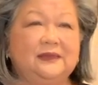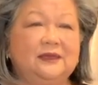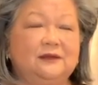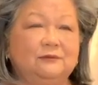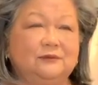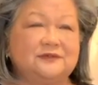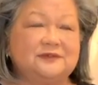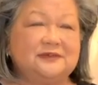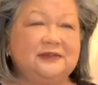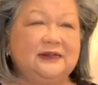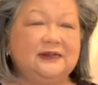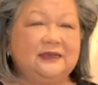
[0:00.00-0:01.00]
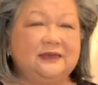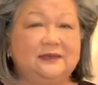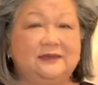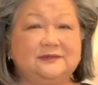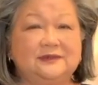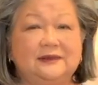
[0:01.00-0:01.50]
it was as clear
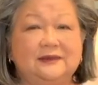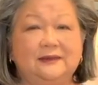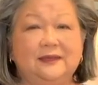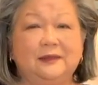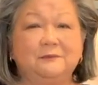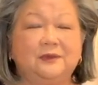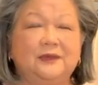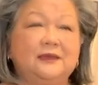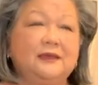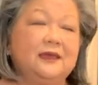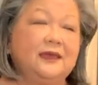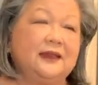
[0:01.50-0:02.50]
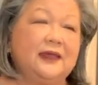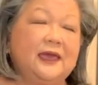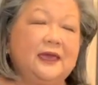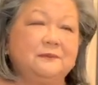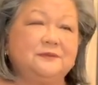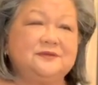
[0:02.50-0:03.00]
can be, and
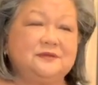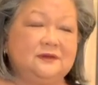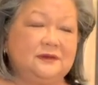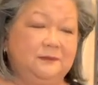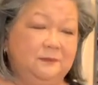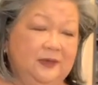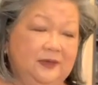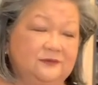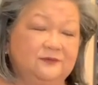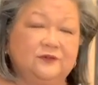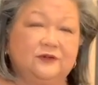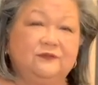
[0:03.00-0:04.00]
absolutely packed full of